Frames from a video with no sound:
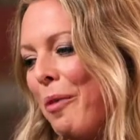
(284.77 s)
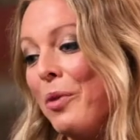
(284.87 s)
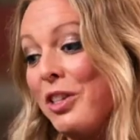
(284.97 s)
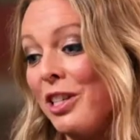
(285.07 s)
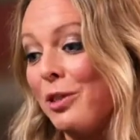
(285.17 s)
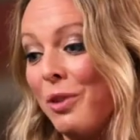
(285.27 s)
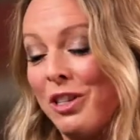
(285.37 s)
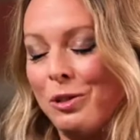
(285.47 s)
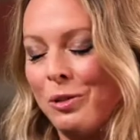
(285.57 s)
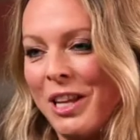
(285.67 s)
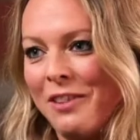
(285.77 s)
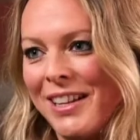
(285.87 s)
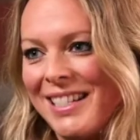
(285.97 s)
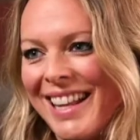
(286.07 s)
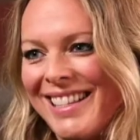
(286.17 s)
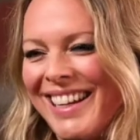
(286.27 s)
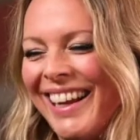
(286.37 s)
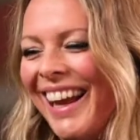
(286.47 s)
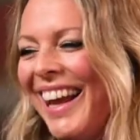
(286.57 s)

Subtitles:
which is also fantastic.